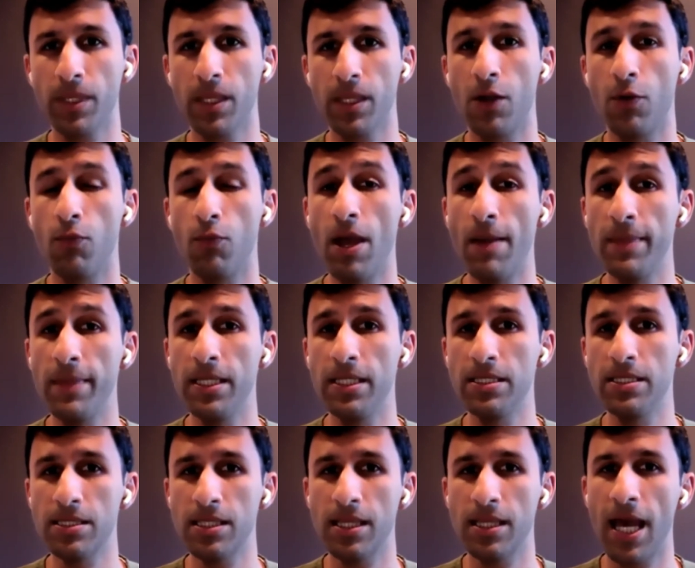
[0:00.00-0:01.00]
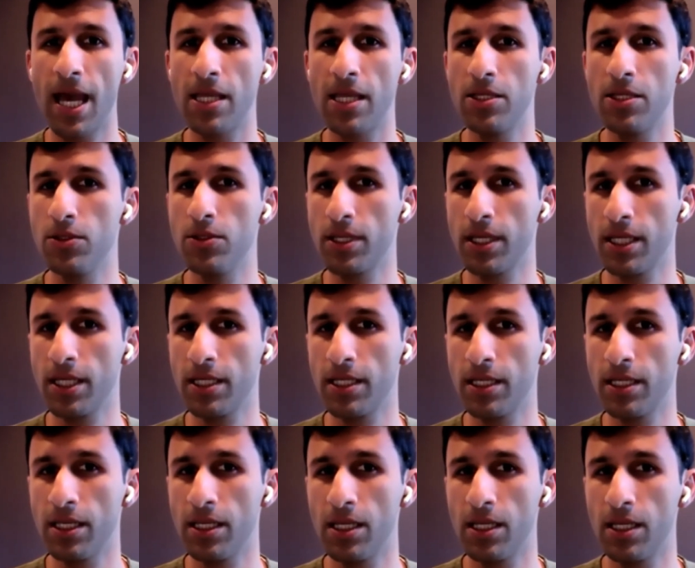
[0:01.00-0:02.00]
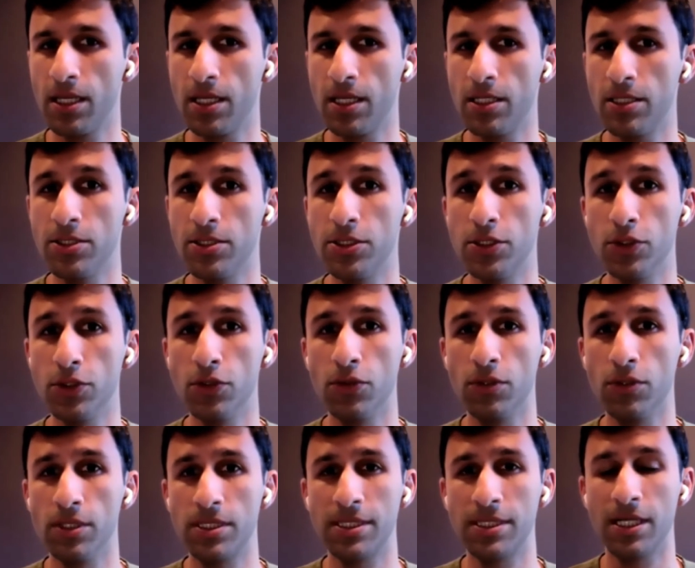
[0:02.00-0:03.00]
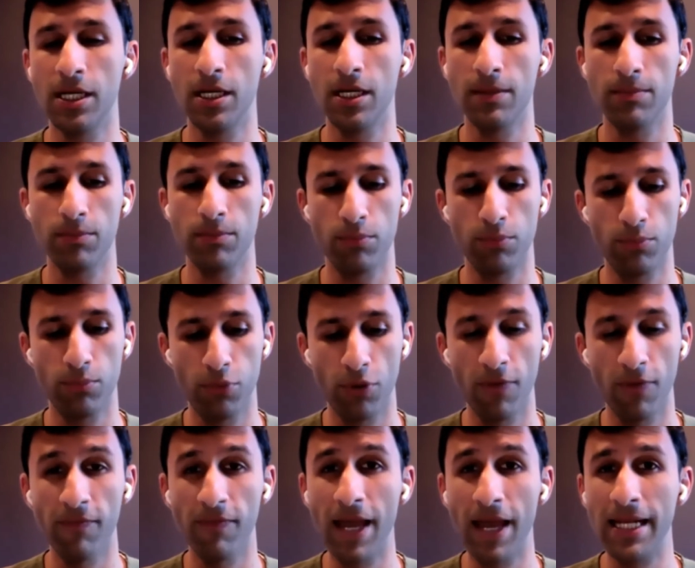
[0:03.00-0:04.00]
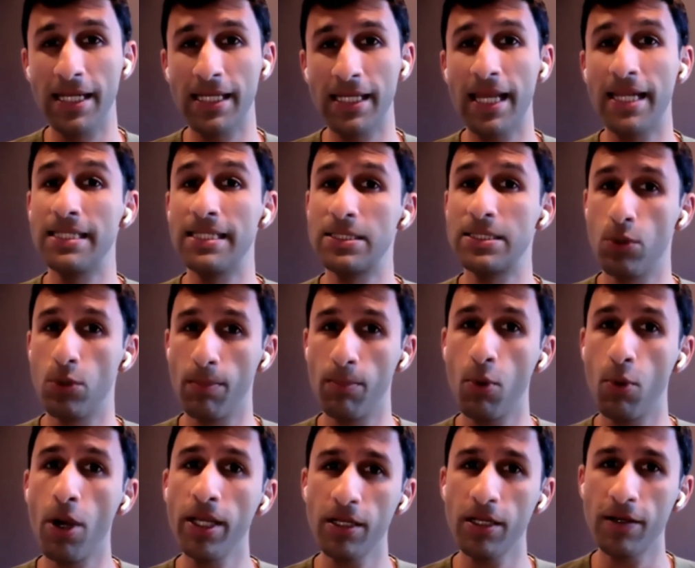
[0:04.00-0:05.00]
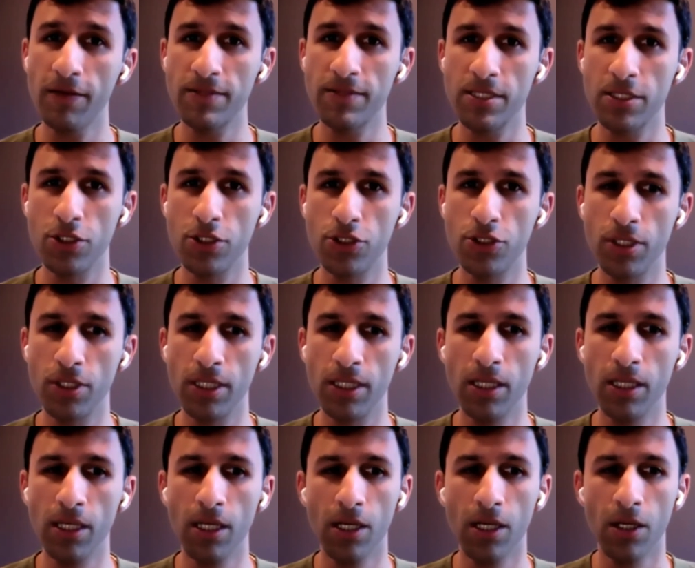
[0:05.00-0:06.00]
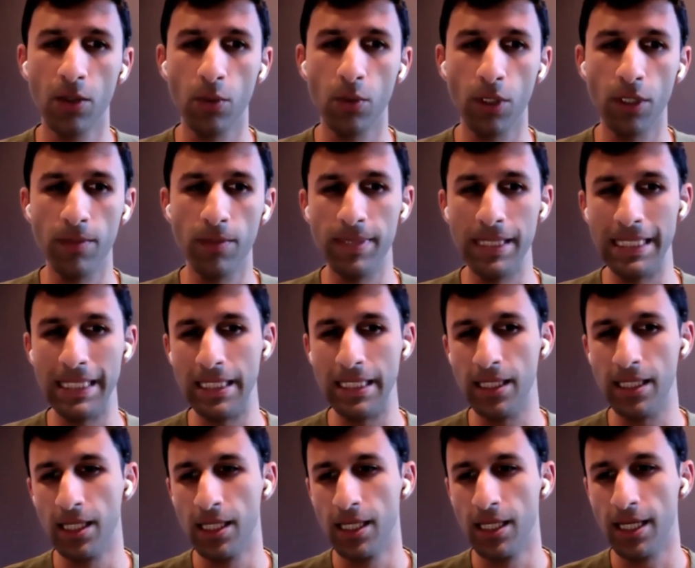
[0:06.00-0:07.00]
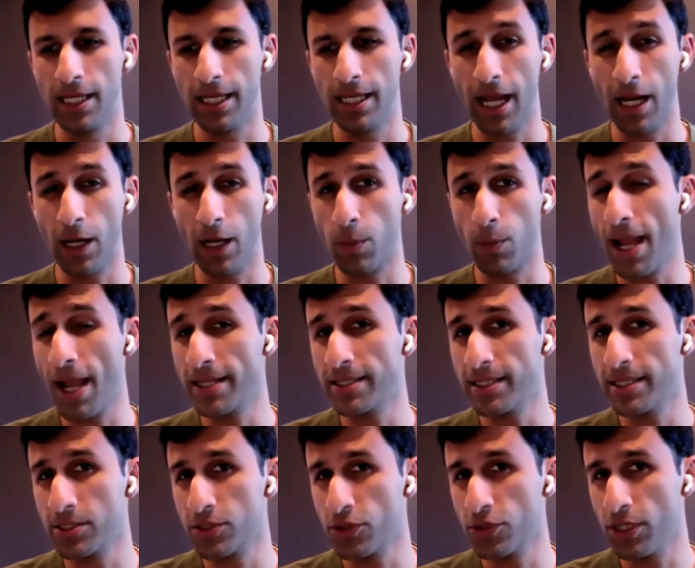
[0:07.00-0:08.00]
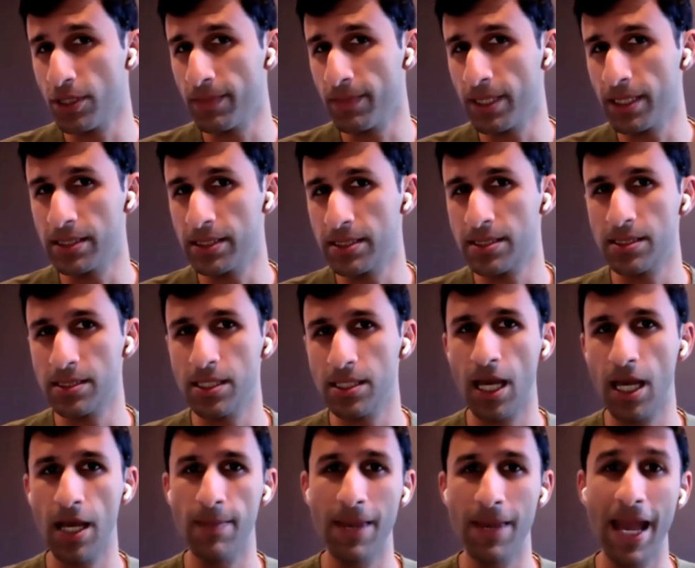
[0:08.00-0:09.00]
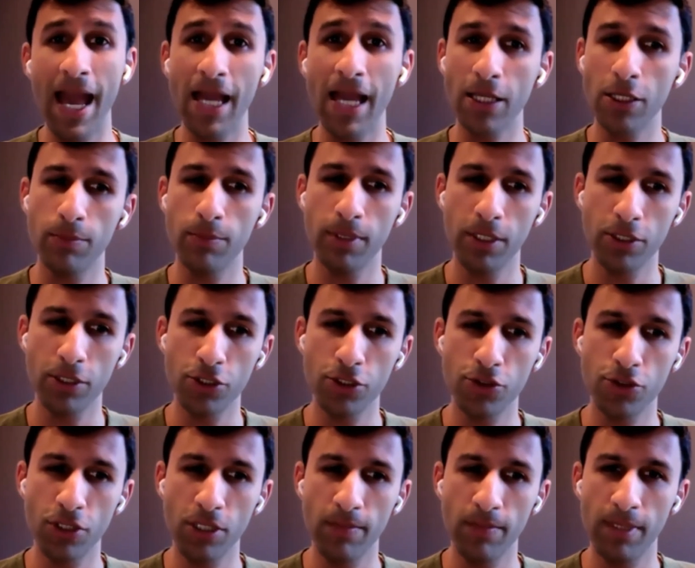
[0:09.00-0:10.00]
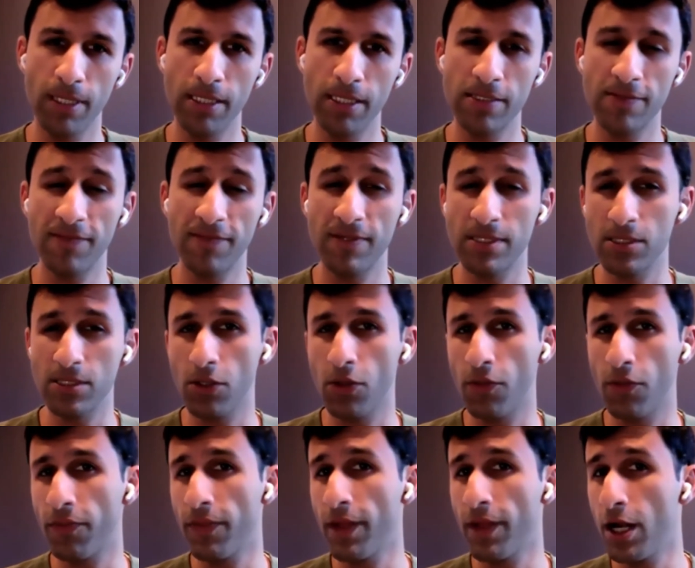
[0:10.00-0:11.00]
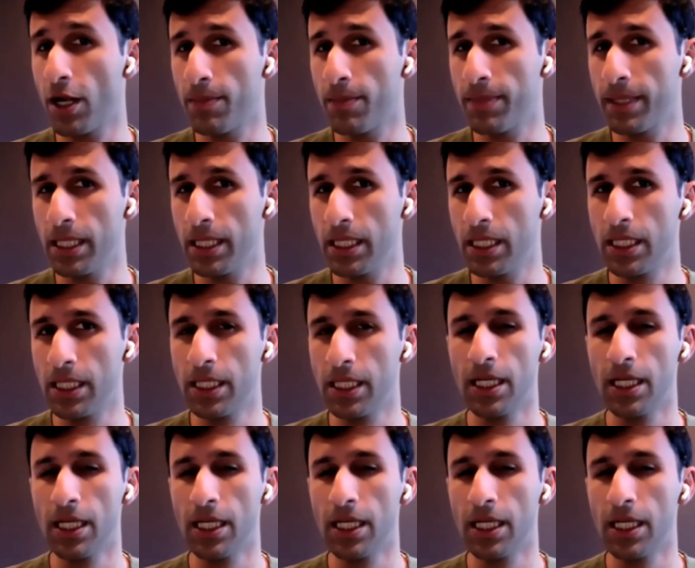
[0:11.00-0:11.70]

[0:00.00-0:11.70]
Remedies that you can do to prevent getting to a point of surgery would be chiropractic treatments, acupuncture treatments, physical therapy.